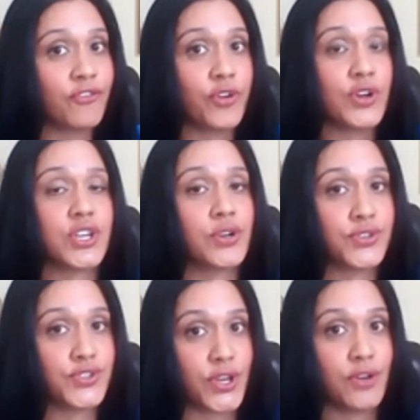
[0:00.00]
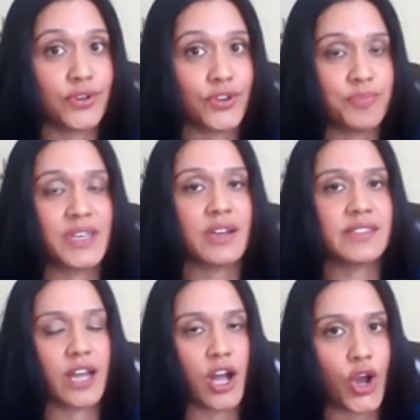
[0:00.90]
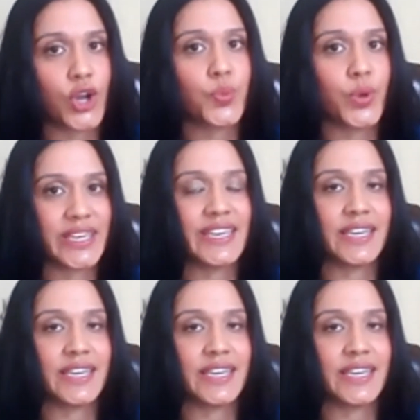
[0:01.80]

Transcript: folks are conservative because they're hardworking